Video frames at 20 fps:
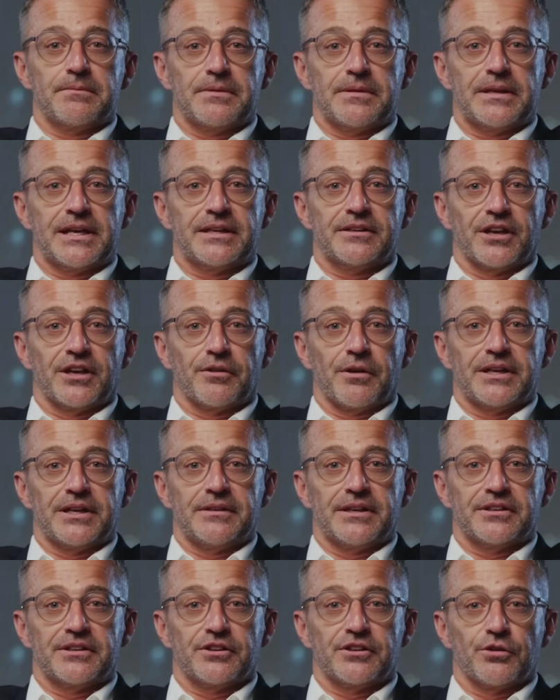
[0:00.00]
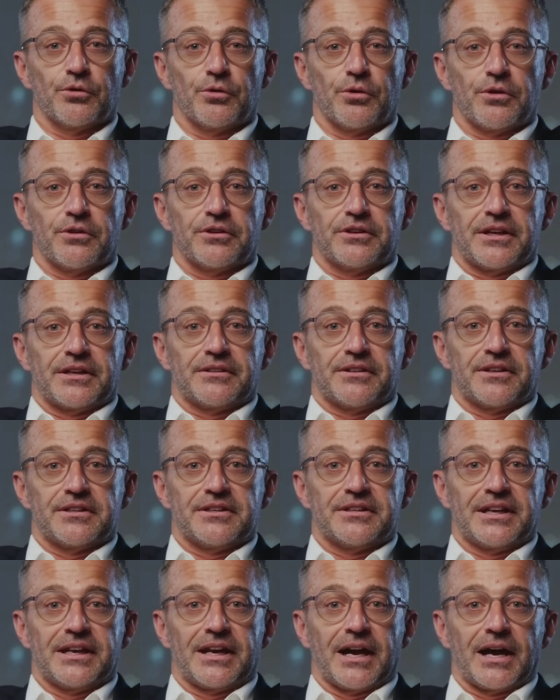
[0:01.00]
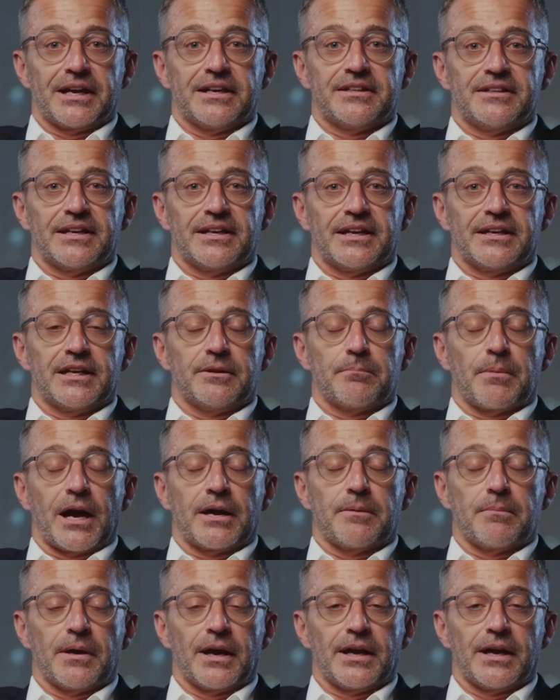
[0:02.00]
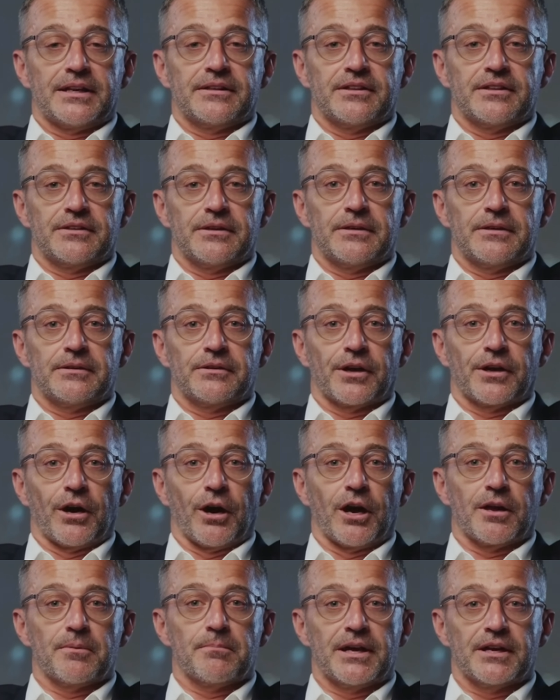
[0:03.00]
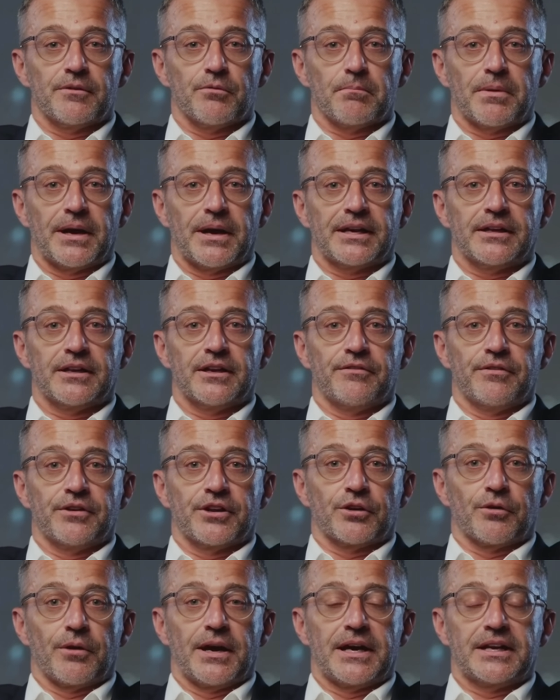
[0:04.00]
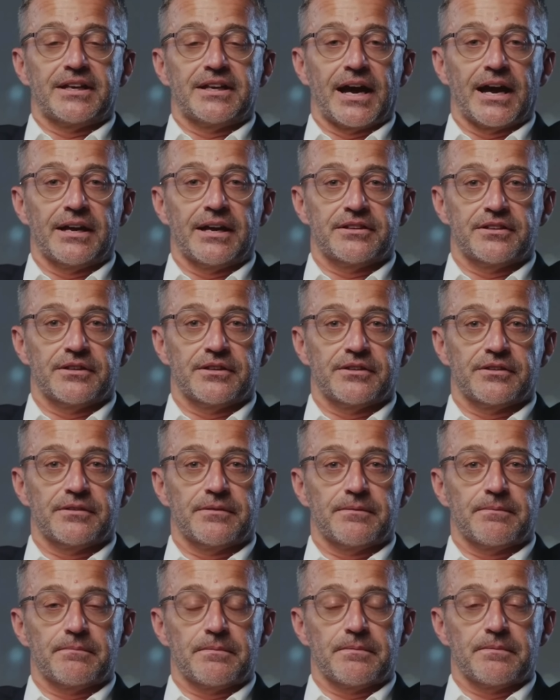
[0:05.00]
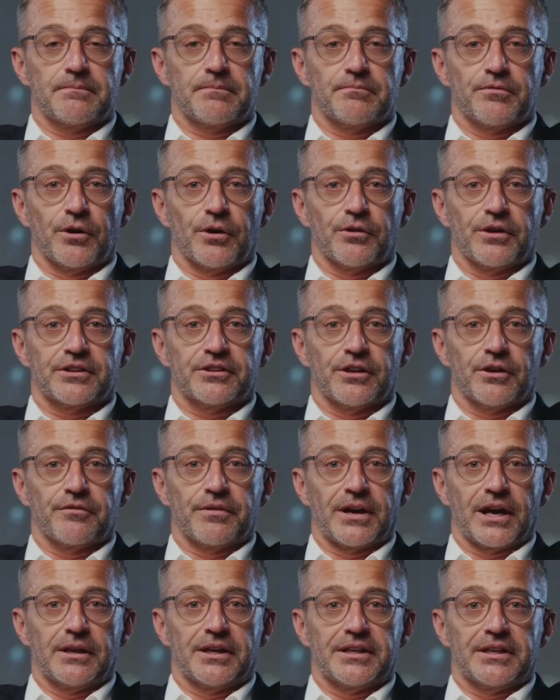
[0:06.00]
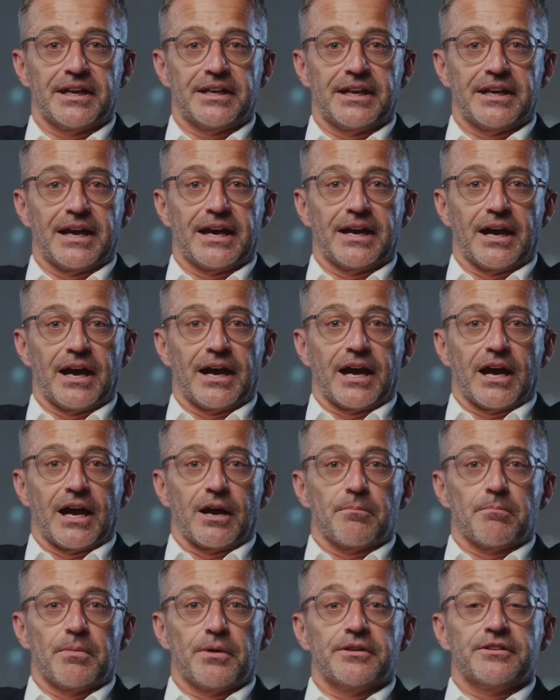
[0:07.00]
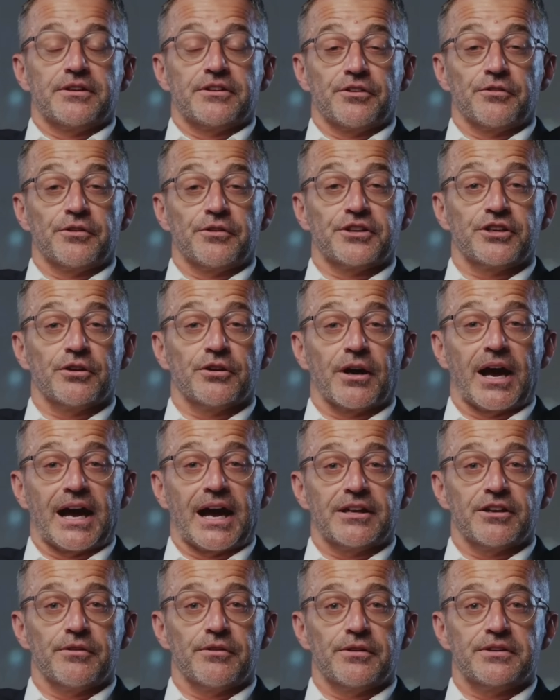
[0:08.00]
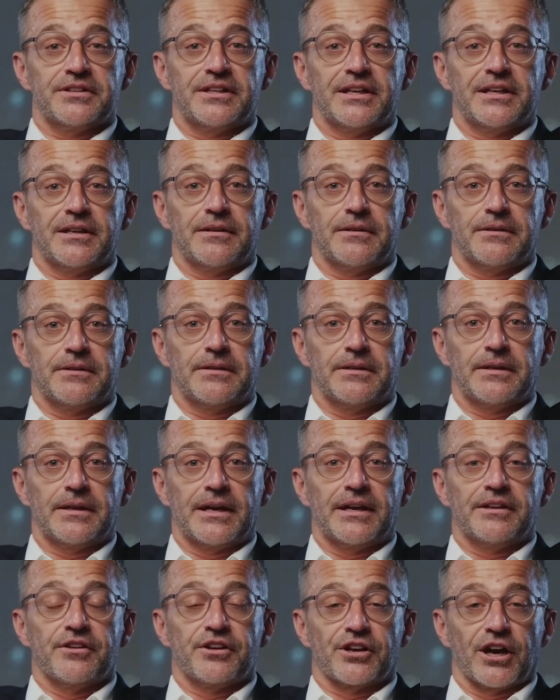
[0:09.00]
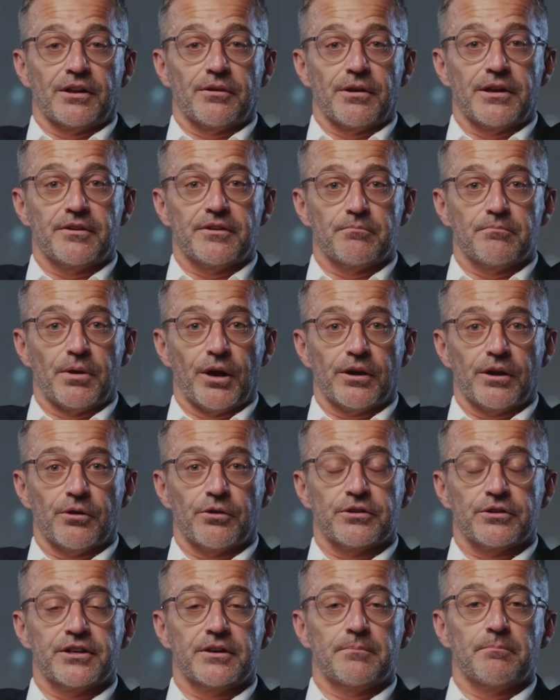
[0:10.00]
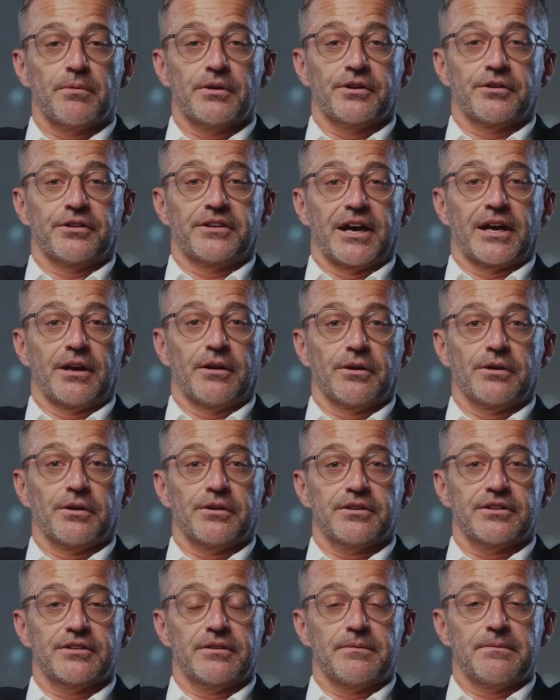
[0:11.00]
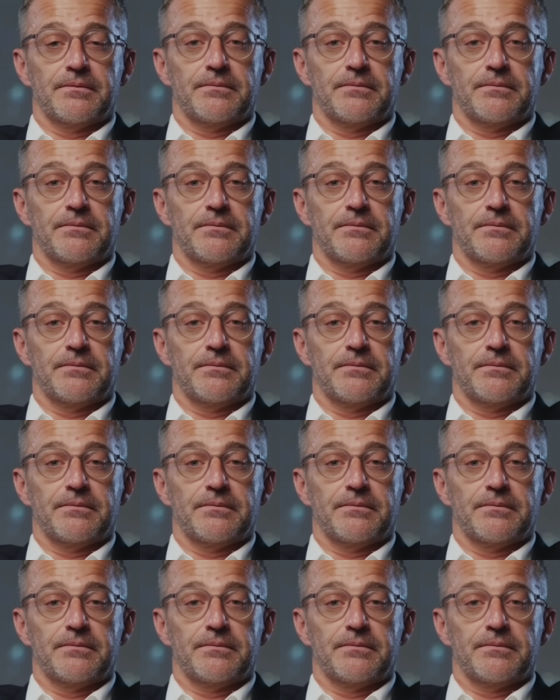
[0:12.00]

Integrate these tools into CI CD pipelines to automate repetitive QA tasks. Focus on validating AI outputs to ensure accuracy as generative models can produce errors,